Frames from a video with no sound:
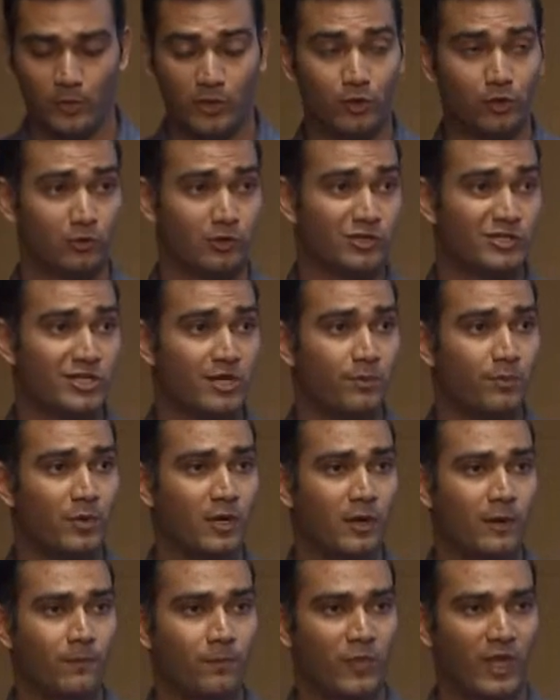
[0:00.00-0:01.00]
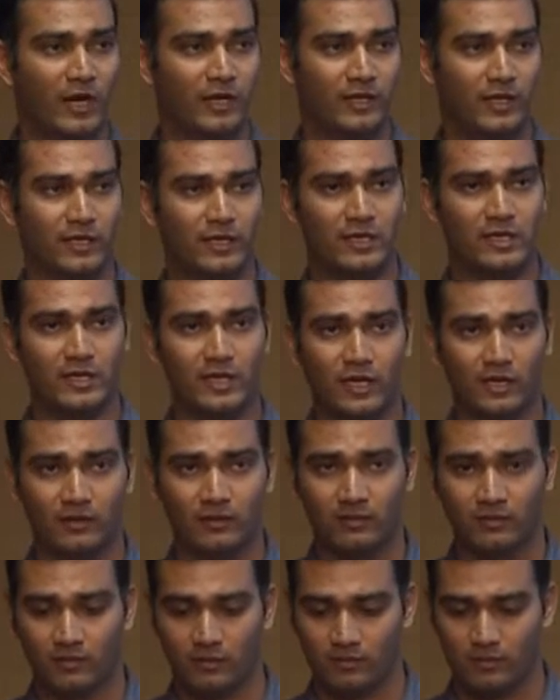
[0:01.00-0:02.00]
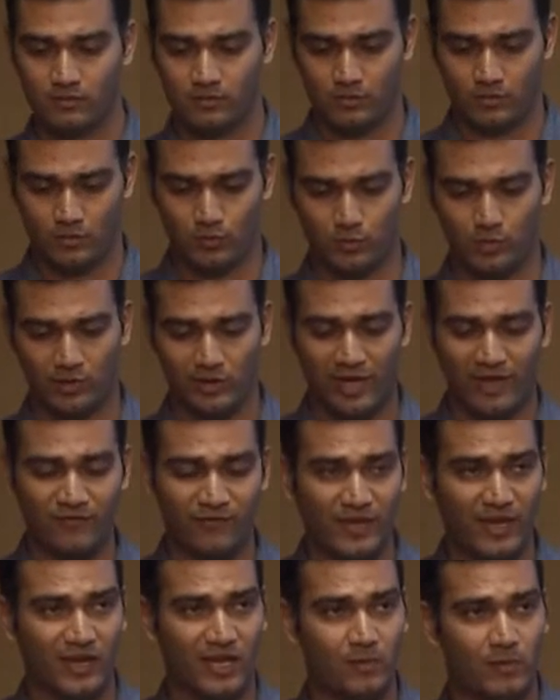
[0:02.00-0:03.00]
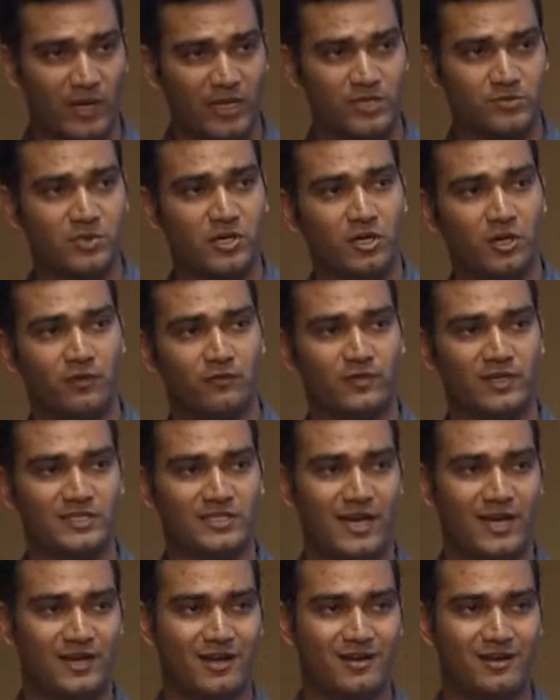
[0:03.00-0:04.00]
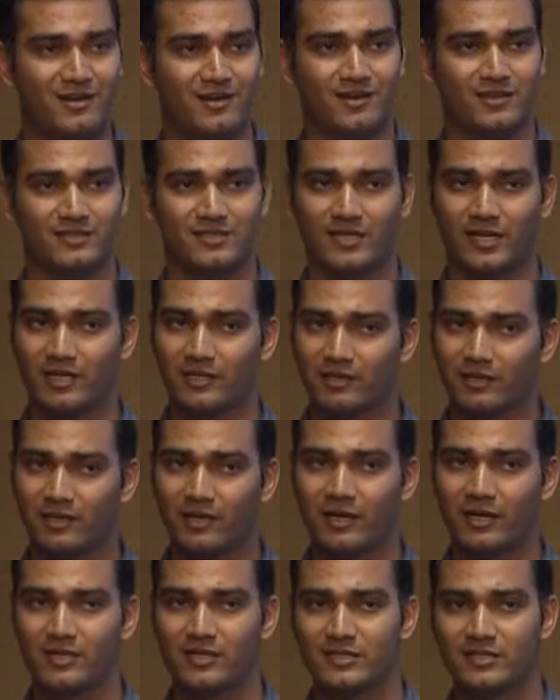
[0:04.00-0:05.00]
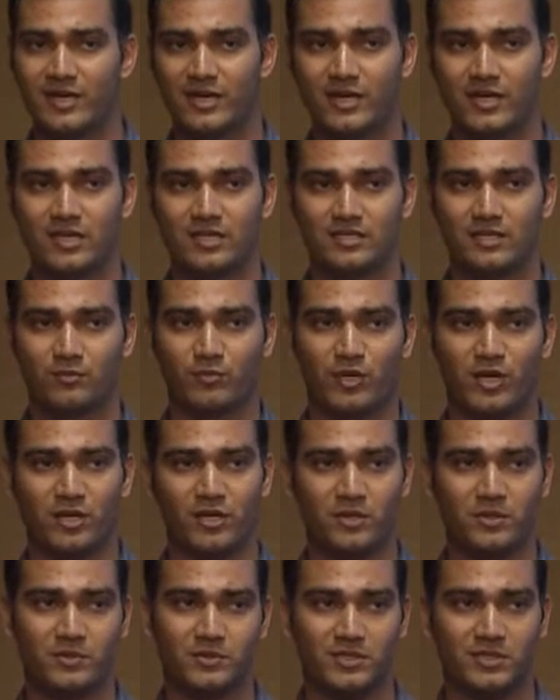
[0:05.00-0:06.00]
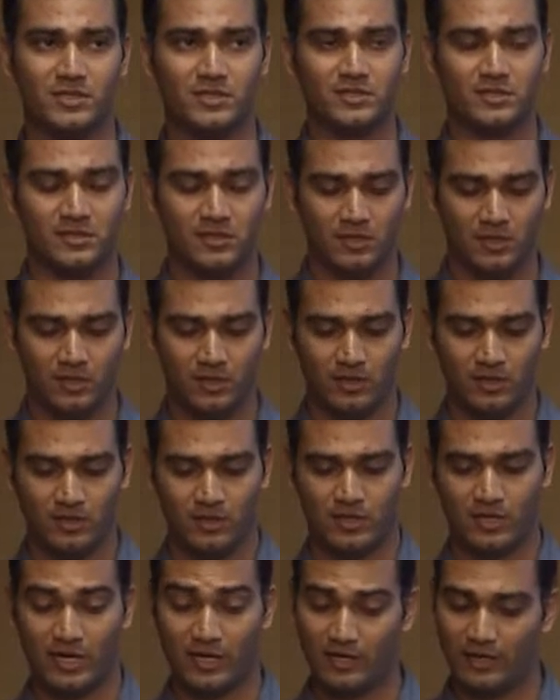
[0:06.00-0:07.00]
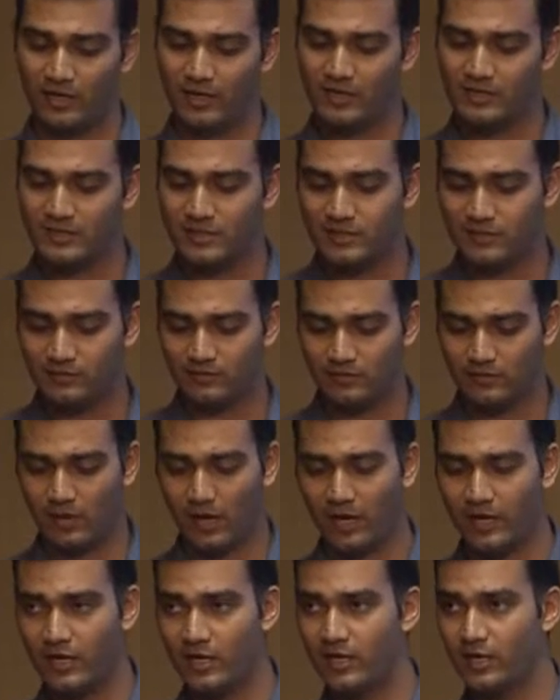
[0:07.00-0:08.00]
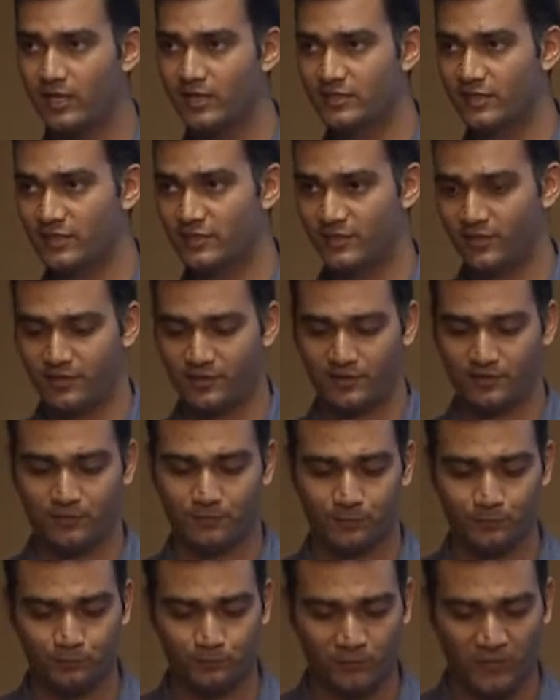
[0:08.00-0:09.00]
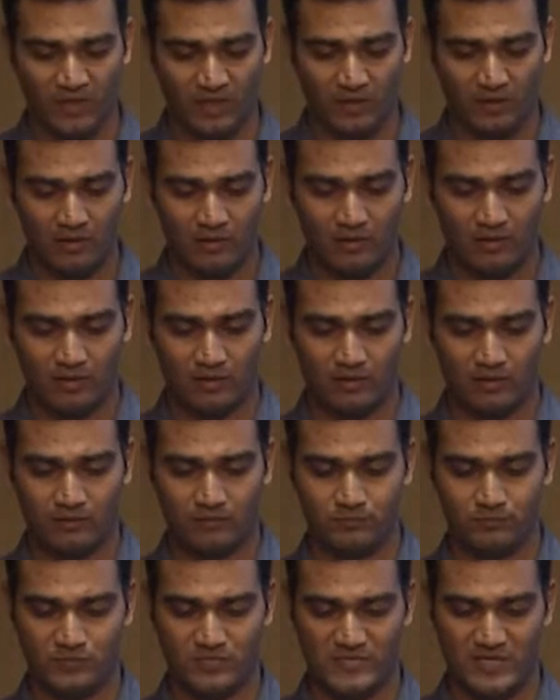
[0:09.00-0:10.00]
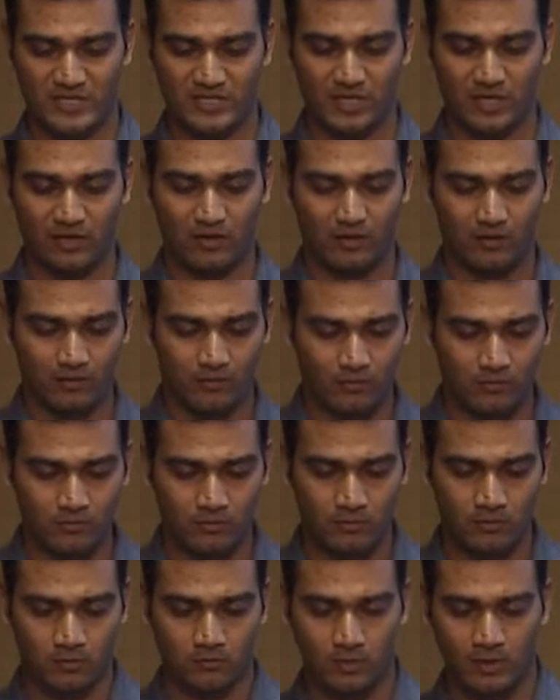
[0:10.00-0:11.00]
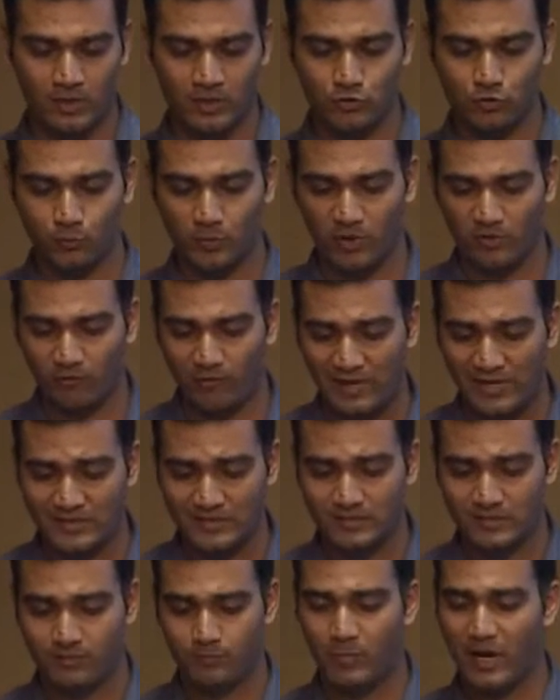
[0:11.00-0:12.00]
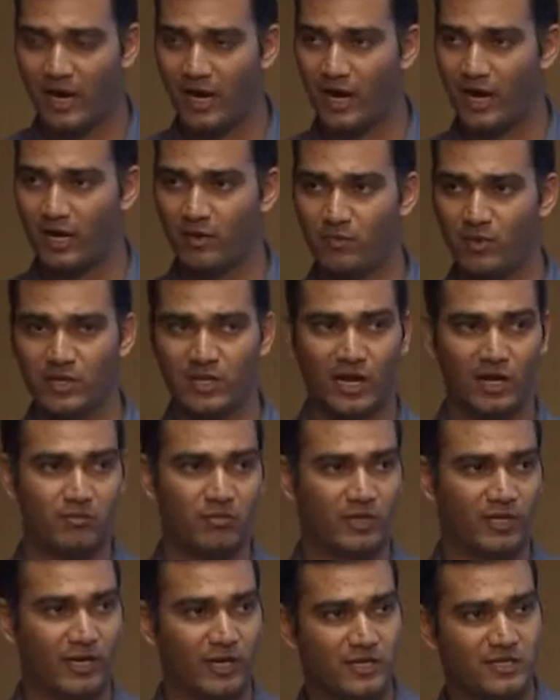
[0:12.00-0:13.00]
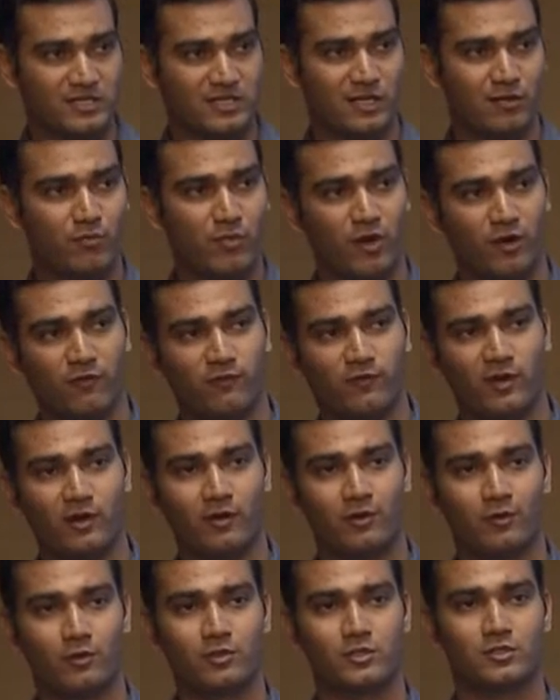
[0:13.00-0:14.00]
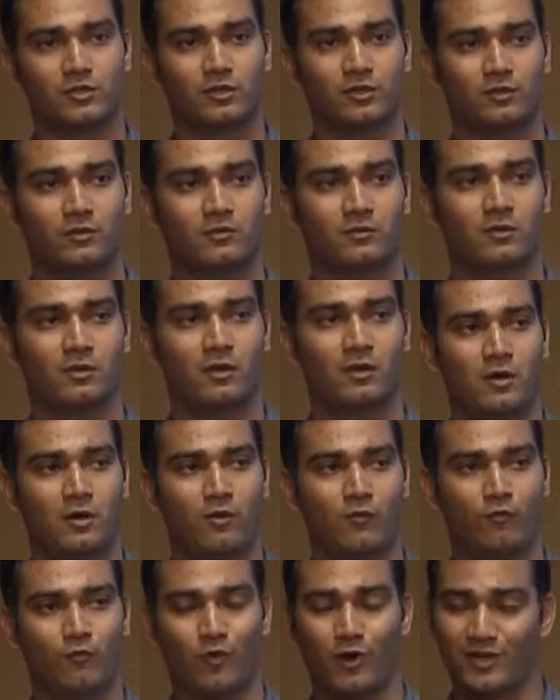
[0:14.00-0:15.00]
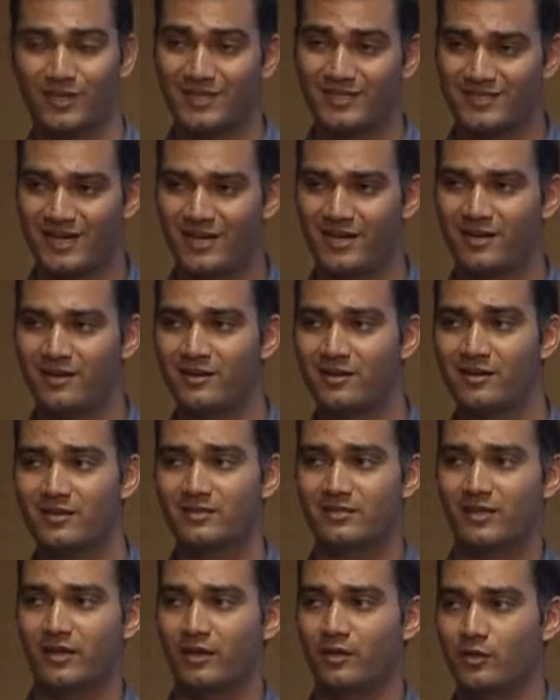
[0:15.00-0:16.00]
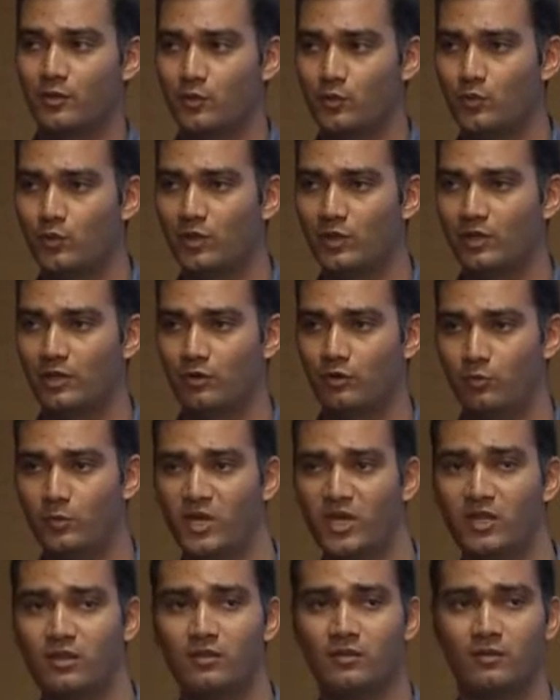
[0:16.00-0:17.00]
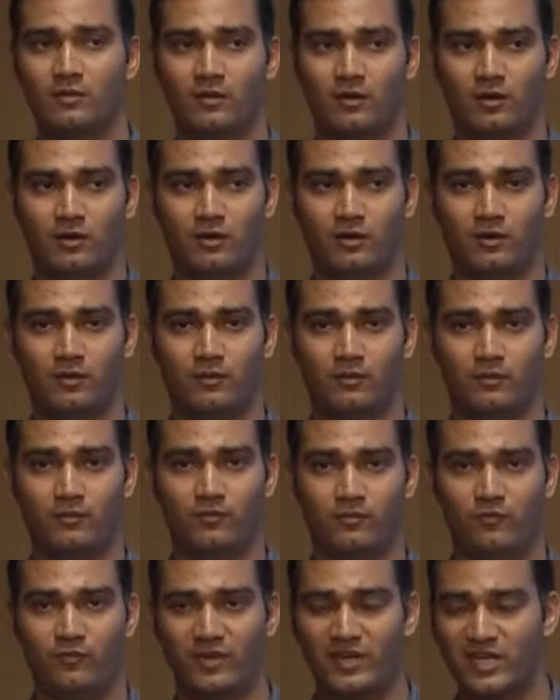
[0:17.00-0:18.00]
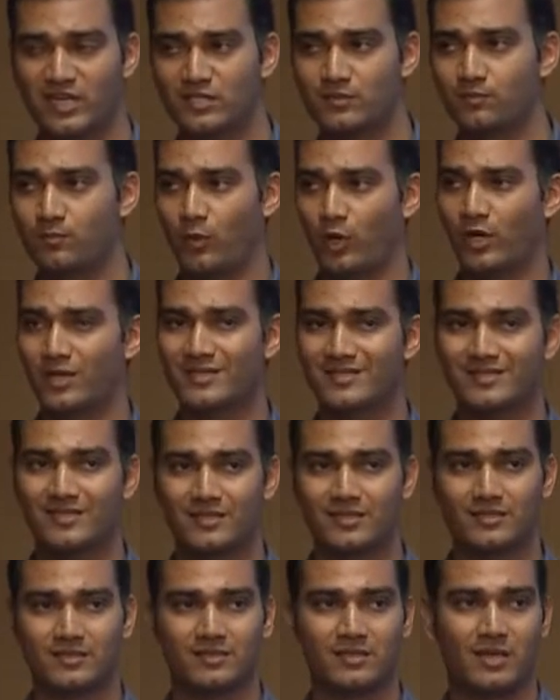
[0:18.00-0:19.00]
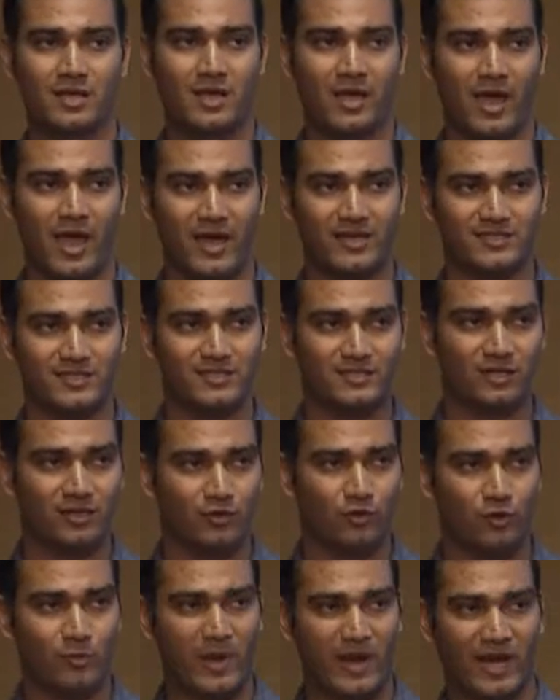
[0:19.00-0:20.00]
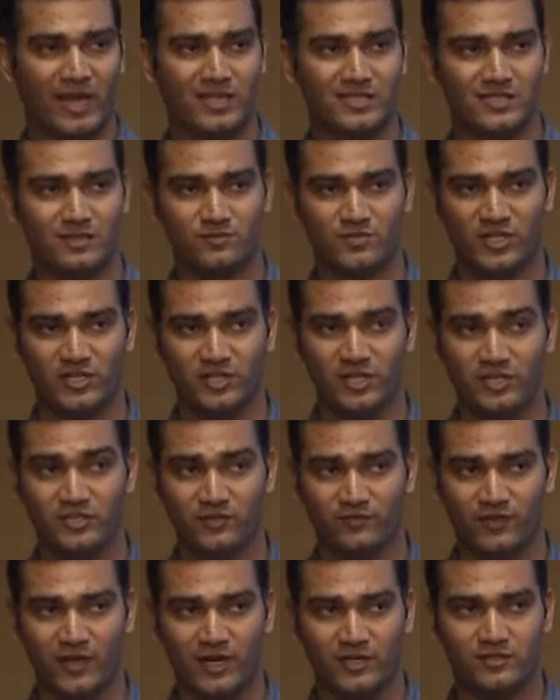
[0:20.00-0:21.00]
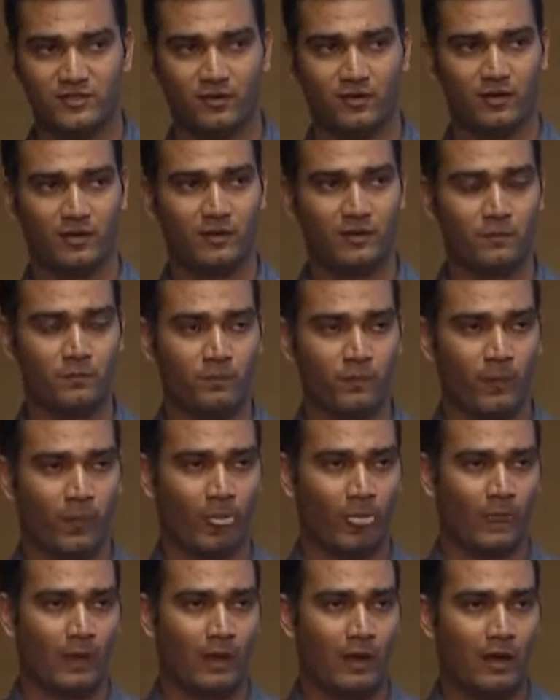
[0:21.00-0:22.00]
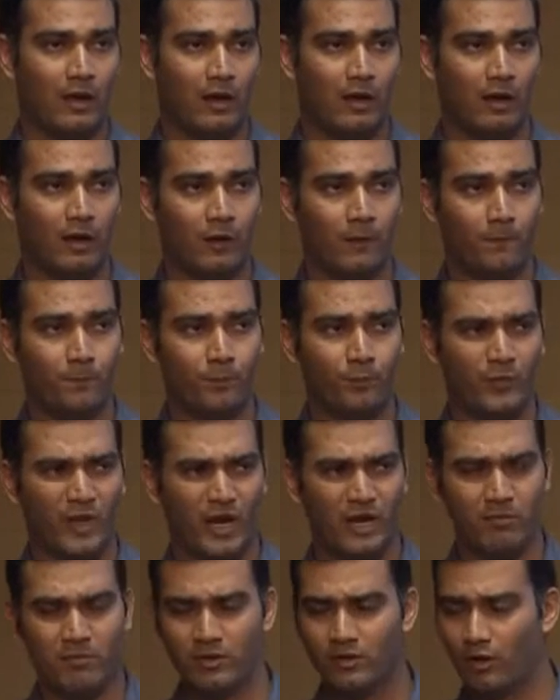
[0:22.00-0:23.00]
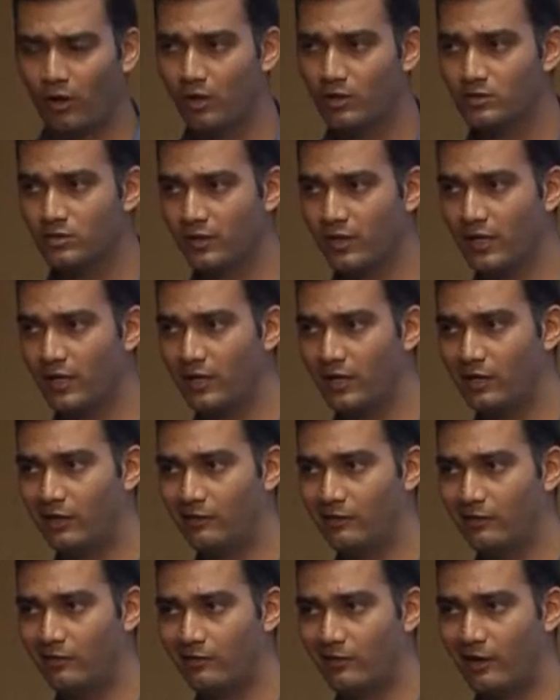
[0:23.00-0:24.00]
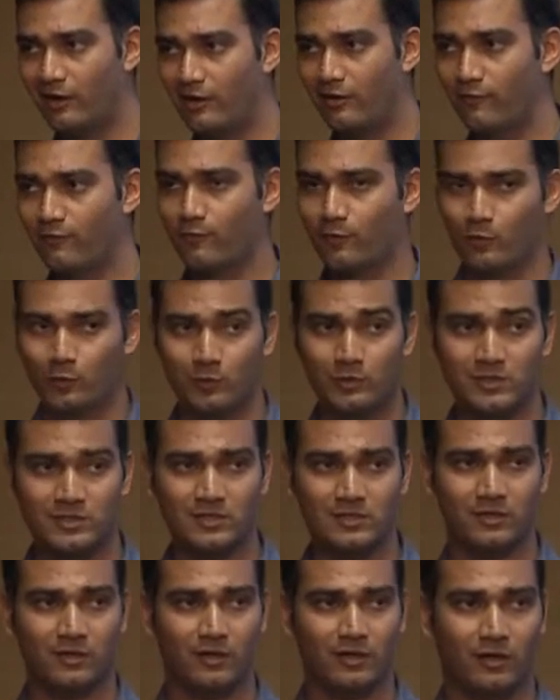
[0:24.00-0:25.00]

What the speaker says: ownership, and then he can do the lifecycle management of these identities. He can create these IDs, update users, he can delete these identities, etc. These are totally supervised by admin. Admin gets number of controls on what these identities can do in the domain, various policies, access control mechanisms, and things of that sort. Admin also get other kind of tools